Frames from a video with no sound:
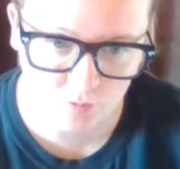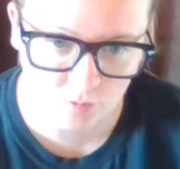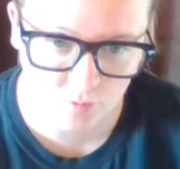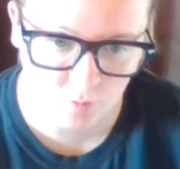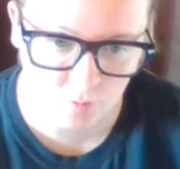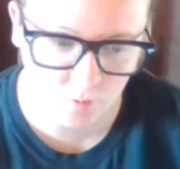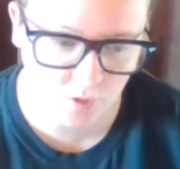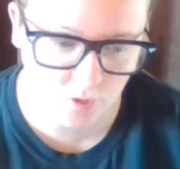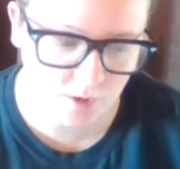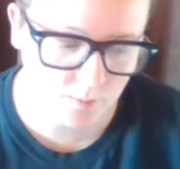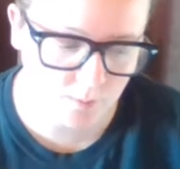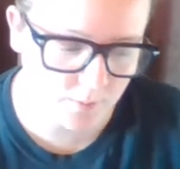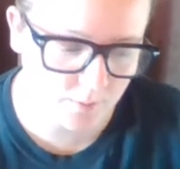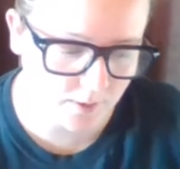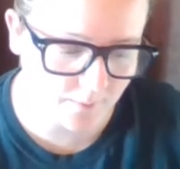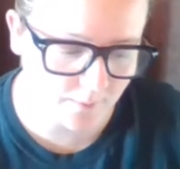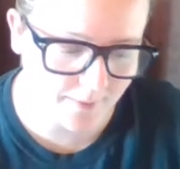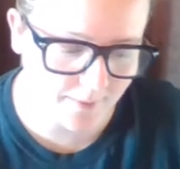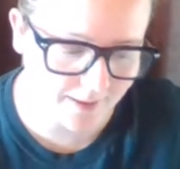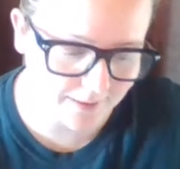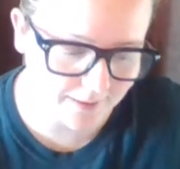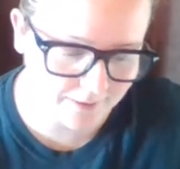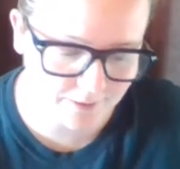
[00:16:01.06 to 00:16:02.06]
would work. Bring them
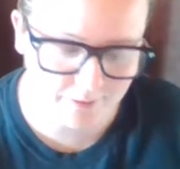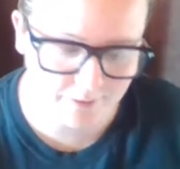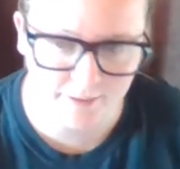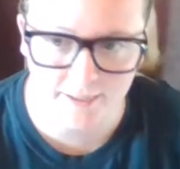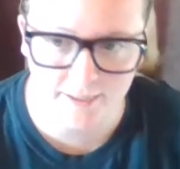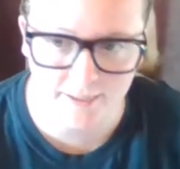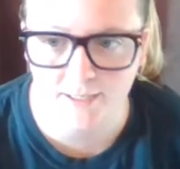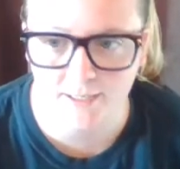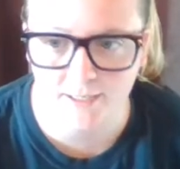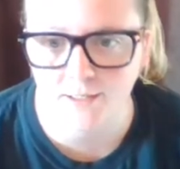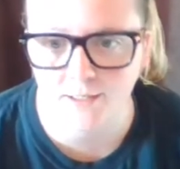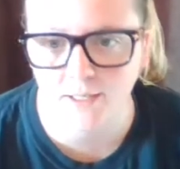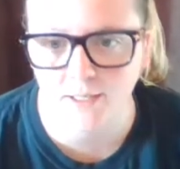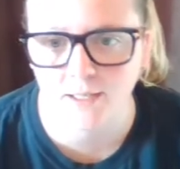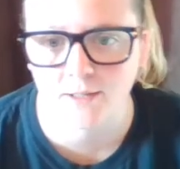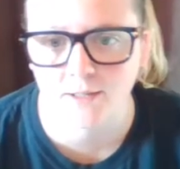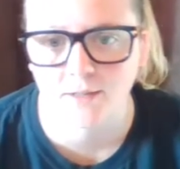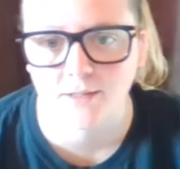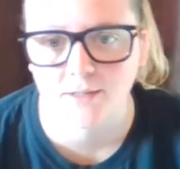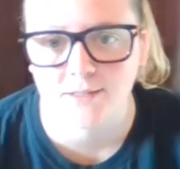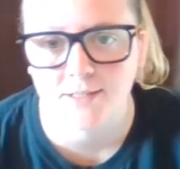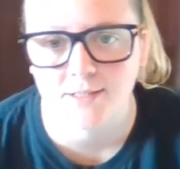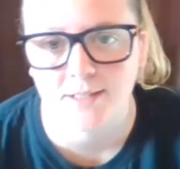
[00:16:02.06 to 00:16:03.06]
back to land, and
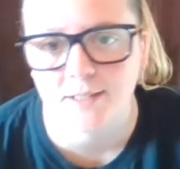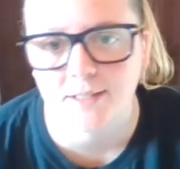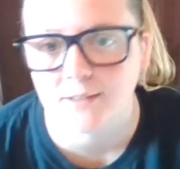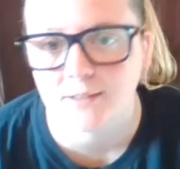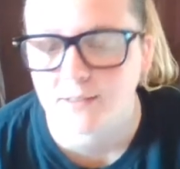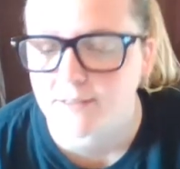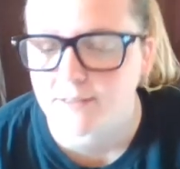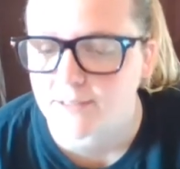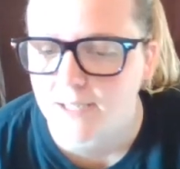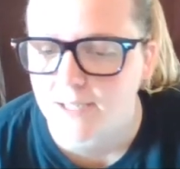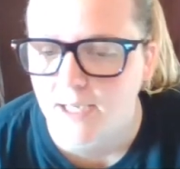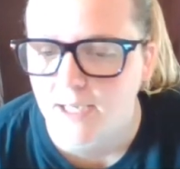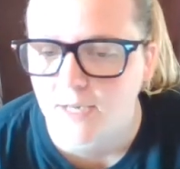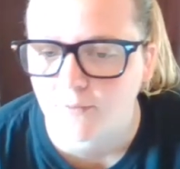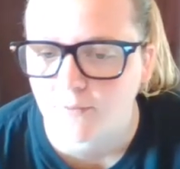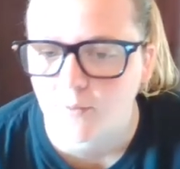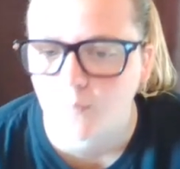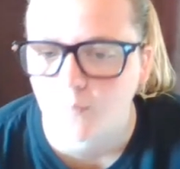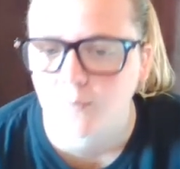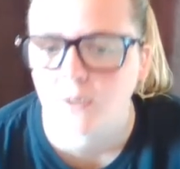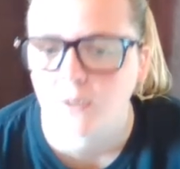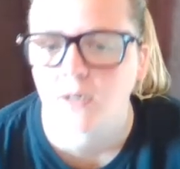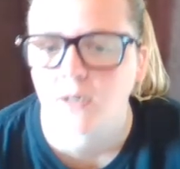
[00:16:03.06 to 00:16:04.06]
let's take it
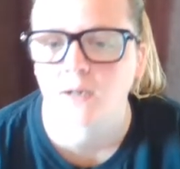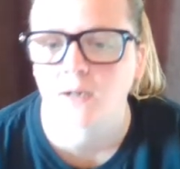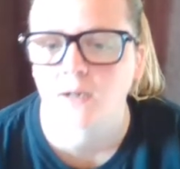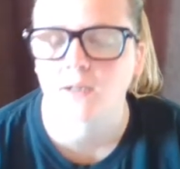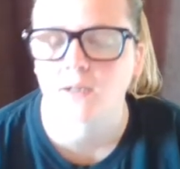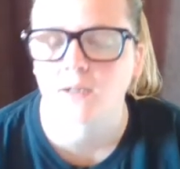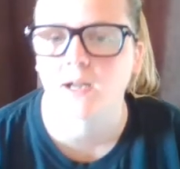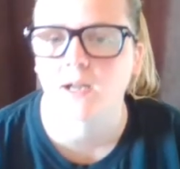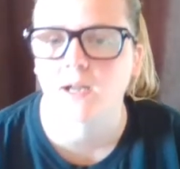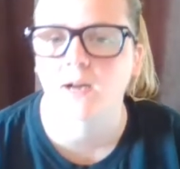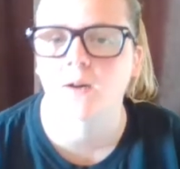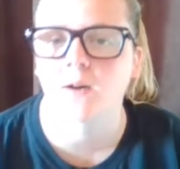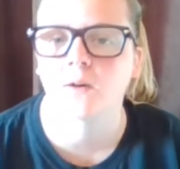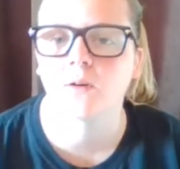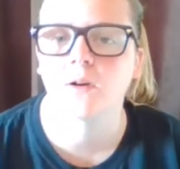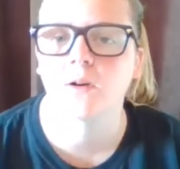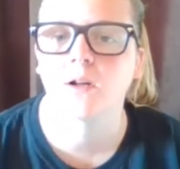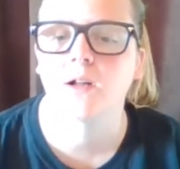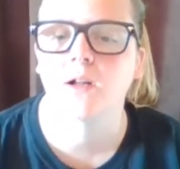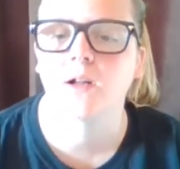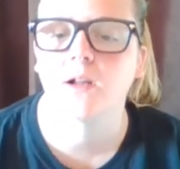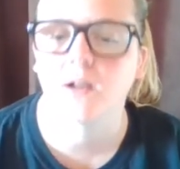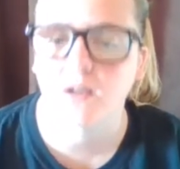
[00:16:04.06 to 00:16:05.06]
from there and
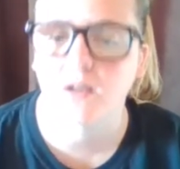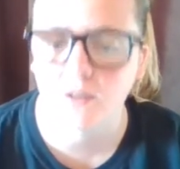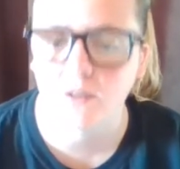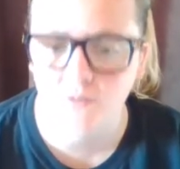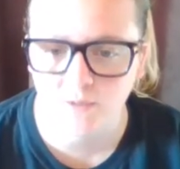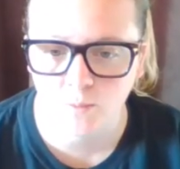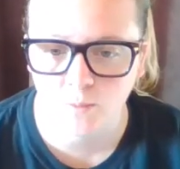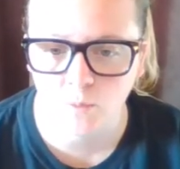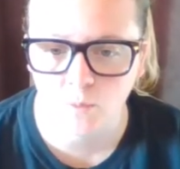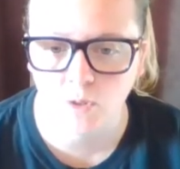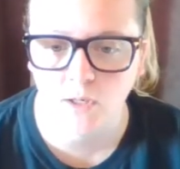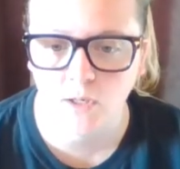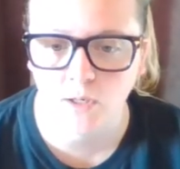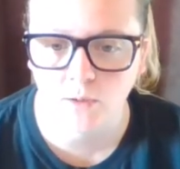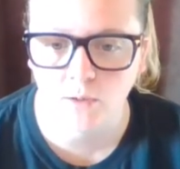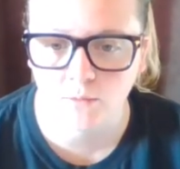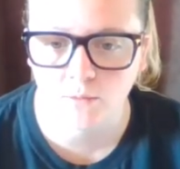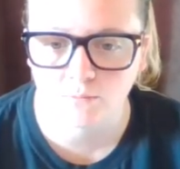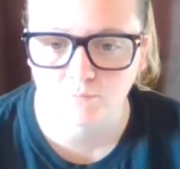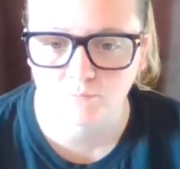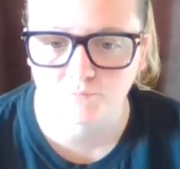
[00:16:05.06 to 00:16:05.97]
how they'd work out.